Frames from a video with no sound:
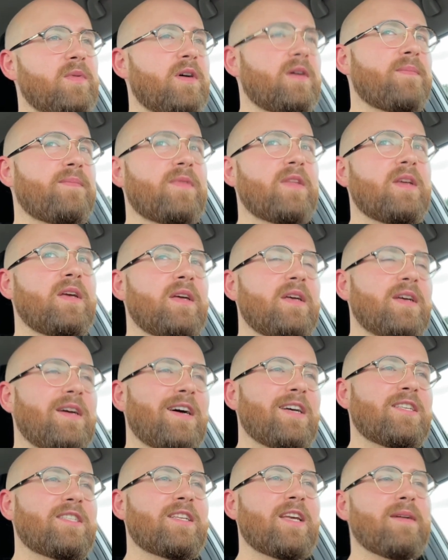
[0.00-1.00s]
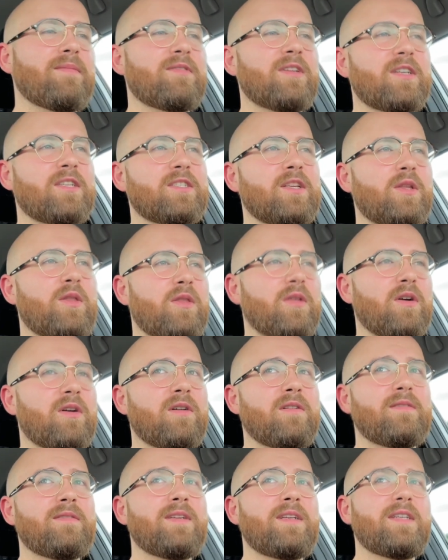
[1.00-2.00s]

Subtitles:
but I skipped it because I thought